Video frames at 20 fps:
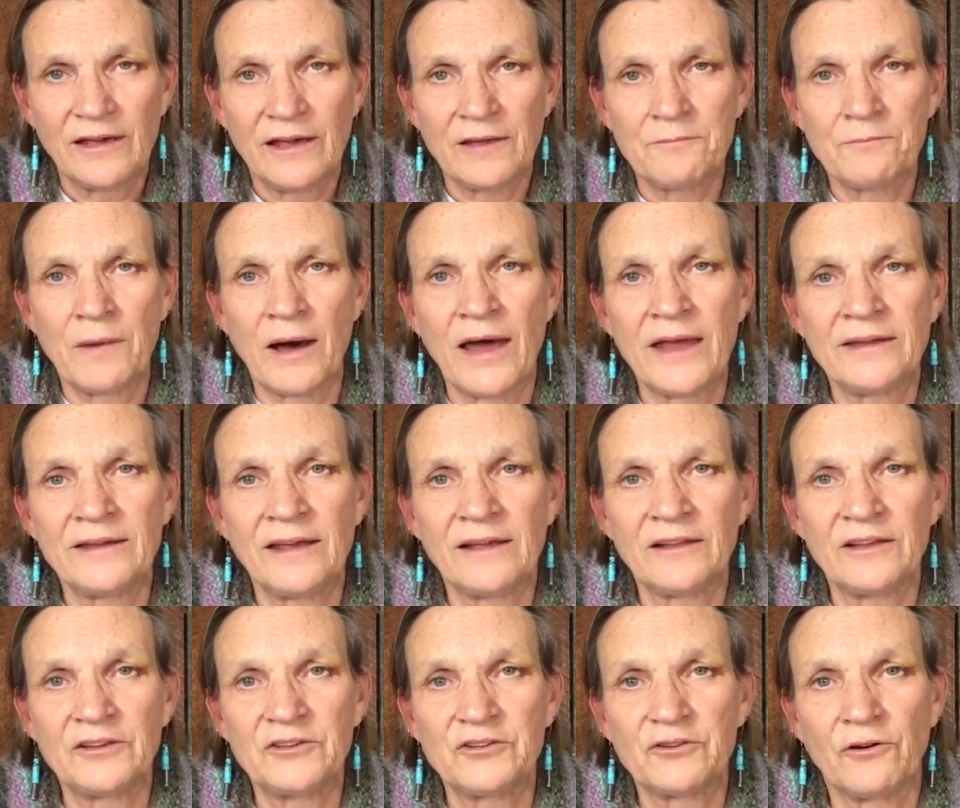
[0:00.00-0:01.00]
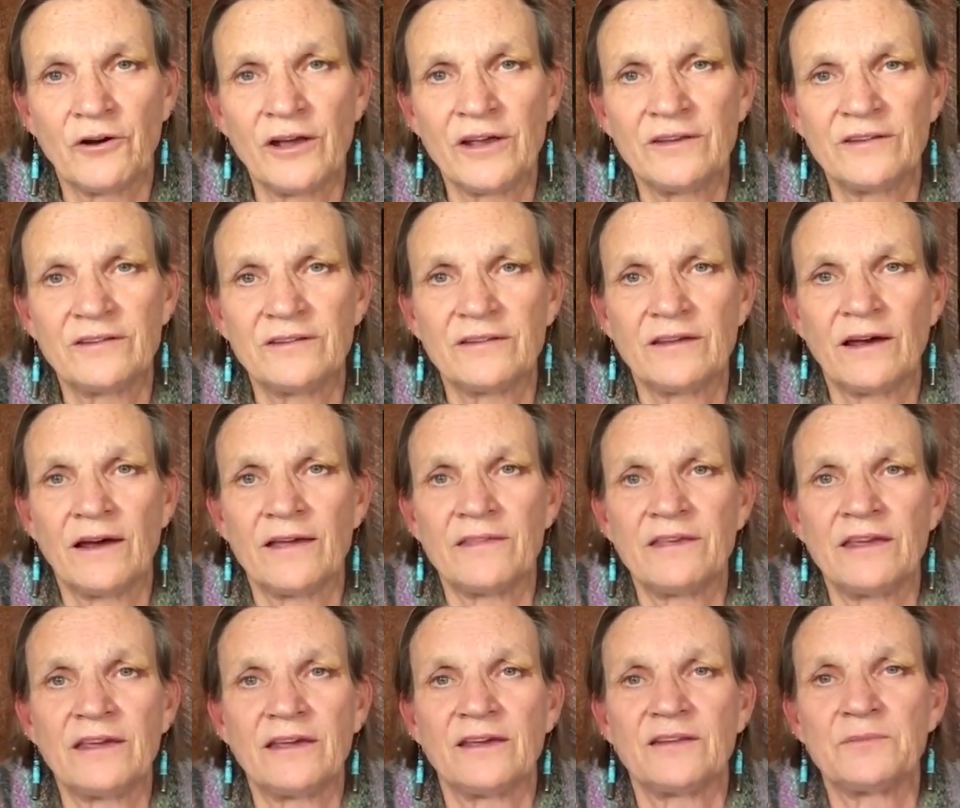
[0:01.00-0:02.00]
And My Daily Choice, I
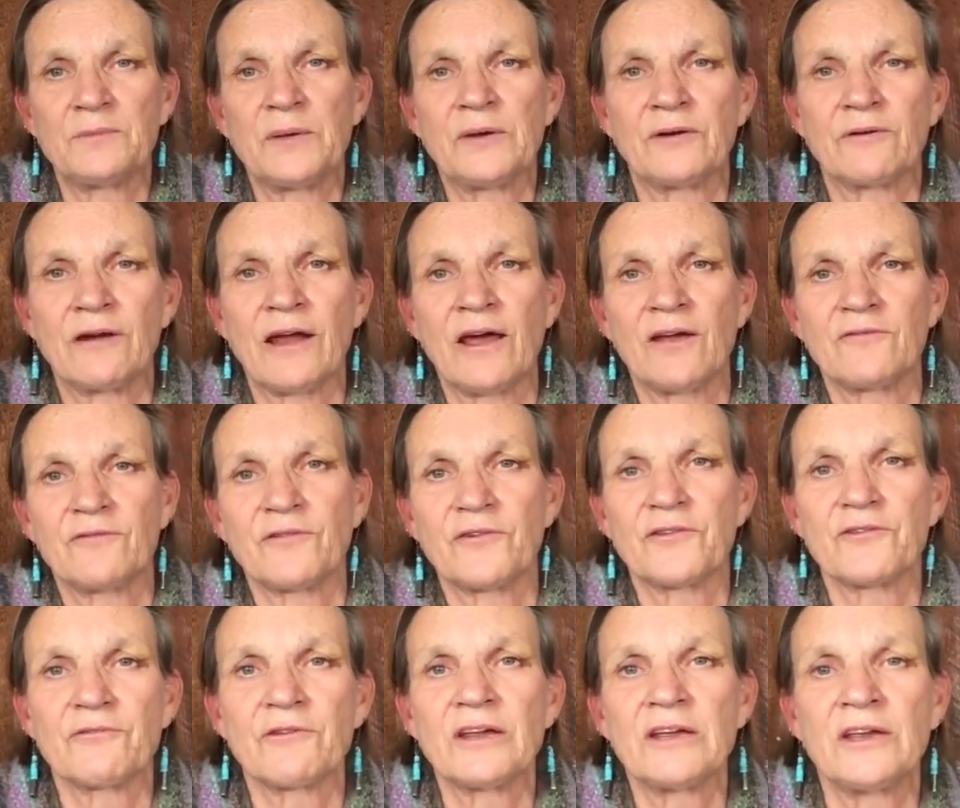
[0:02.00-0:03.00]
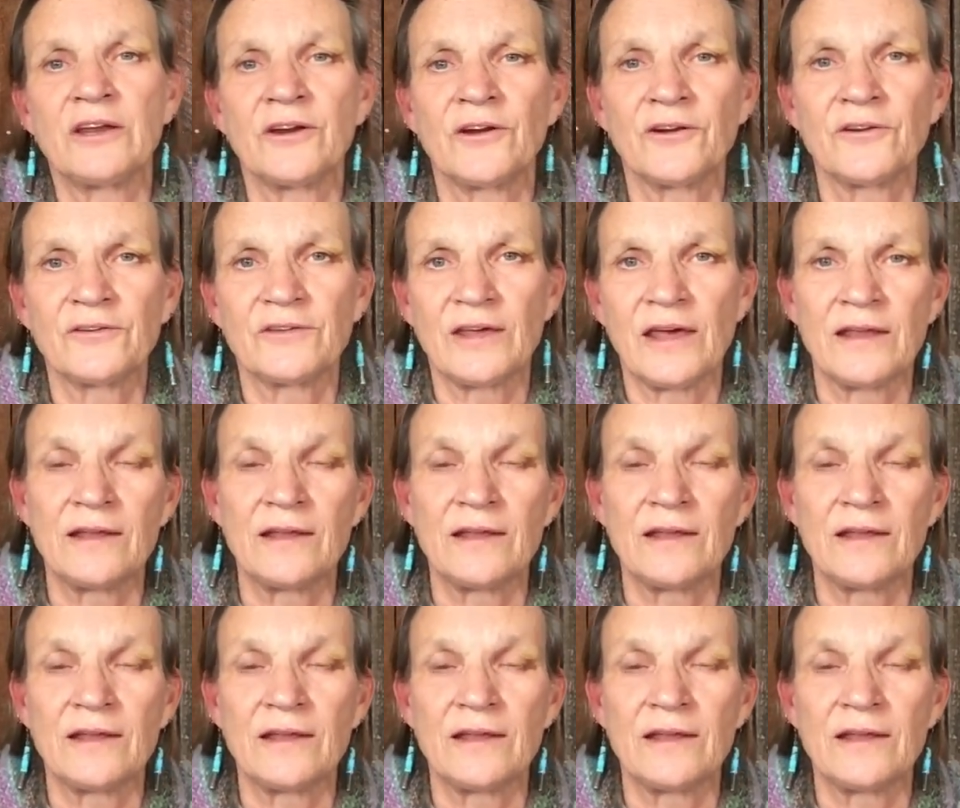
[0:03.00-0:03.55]
think, has been around for 3 years,